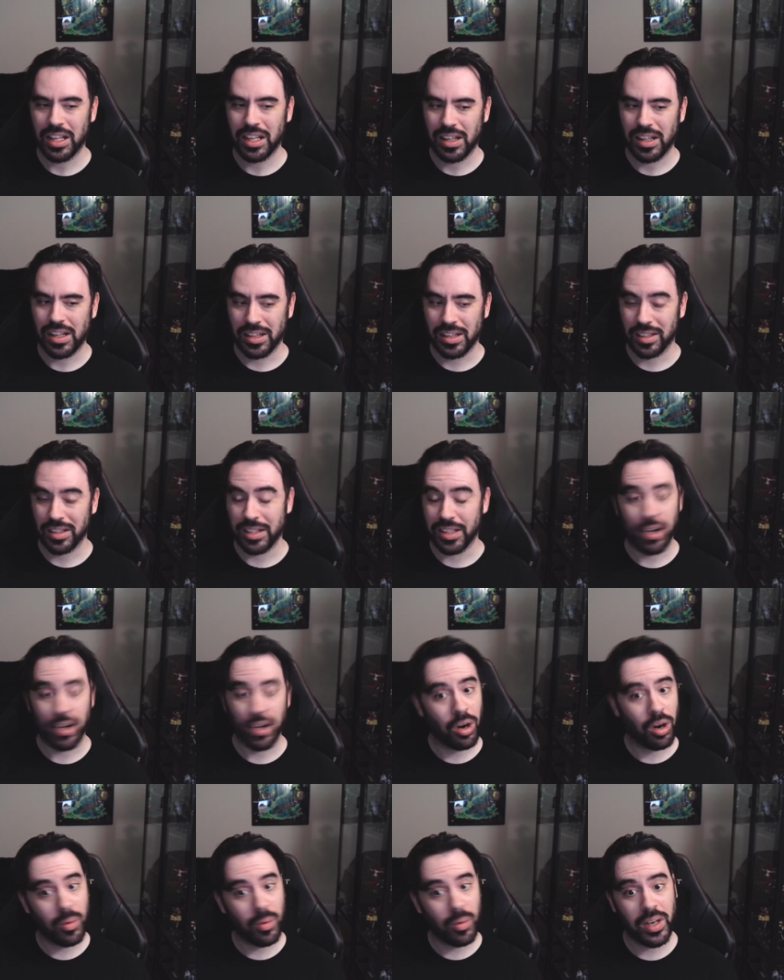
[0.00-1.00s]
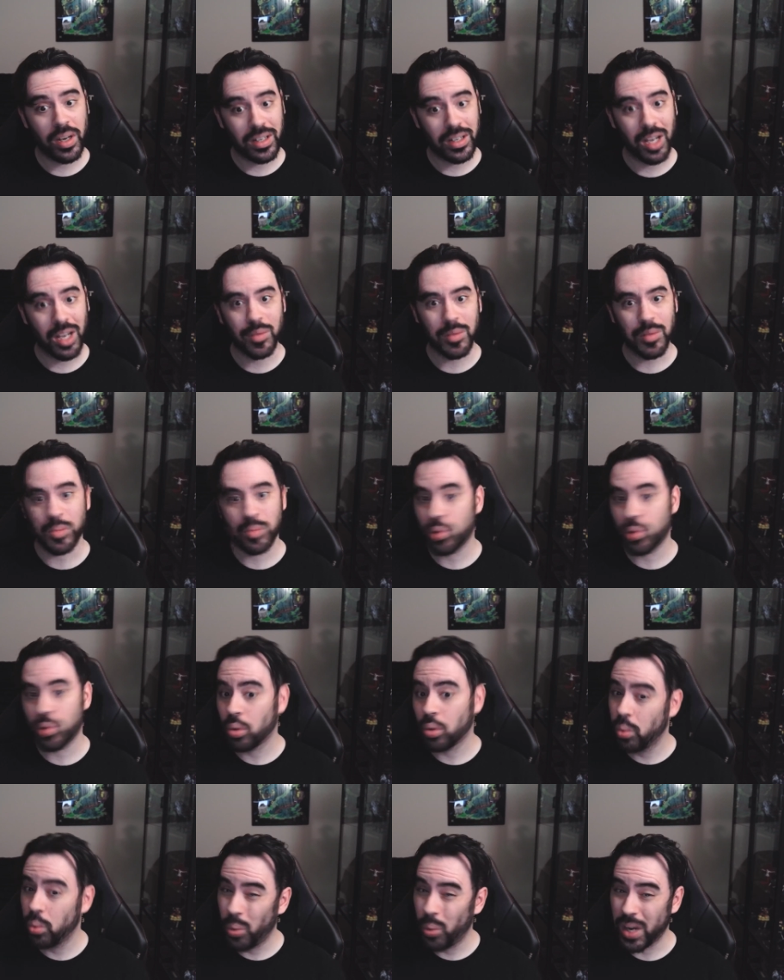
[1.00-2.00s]
it it already comes
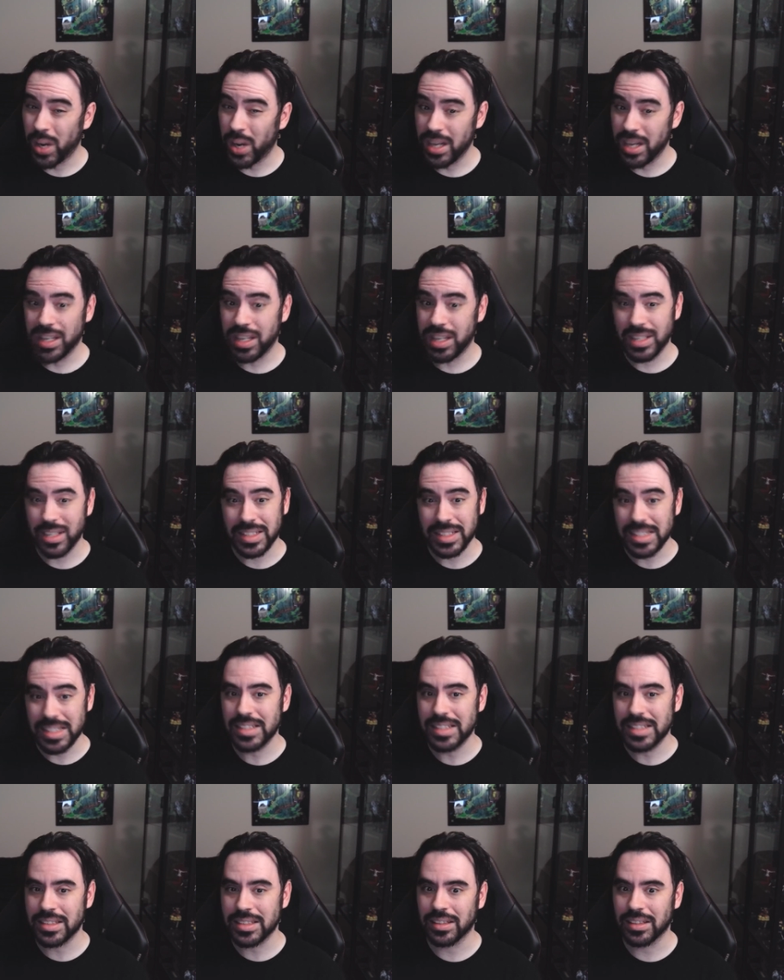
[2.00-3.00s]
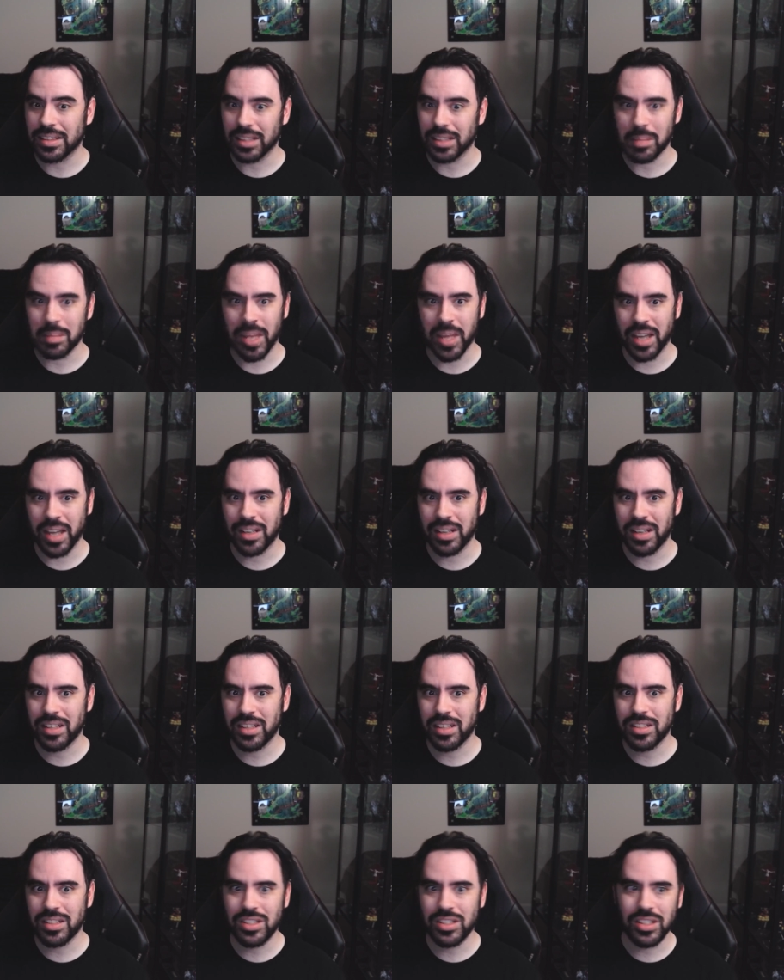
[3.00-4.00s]
pretty decently
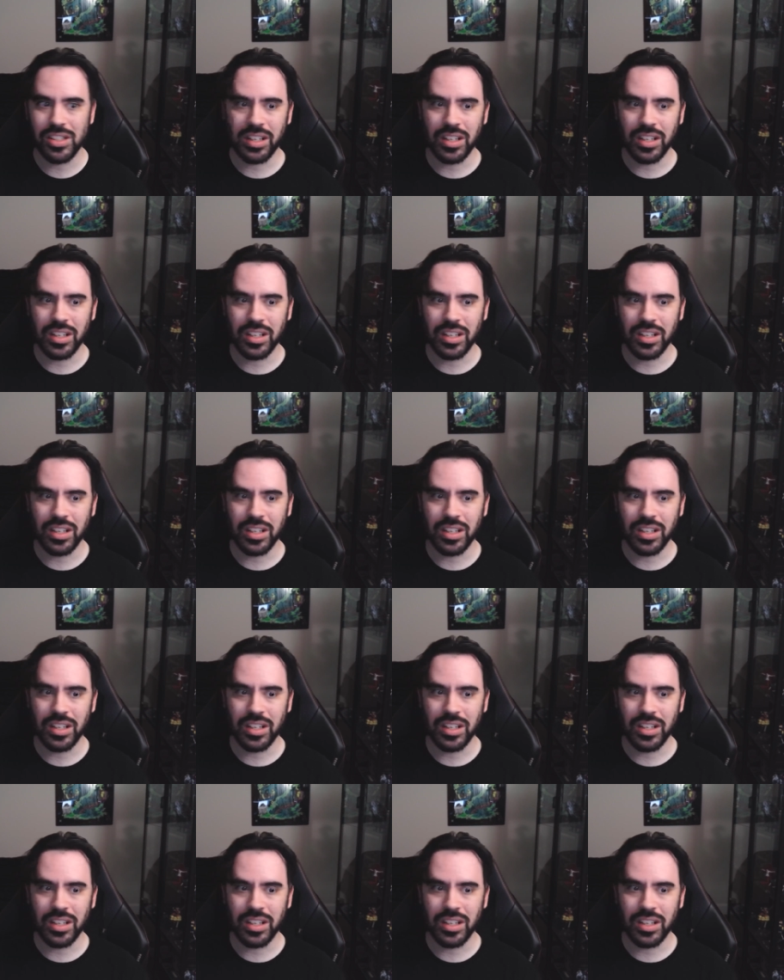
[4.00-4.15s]
managed.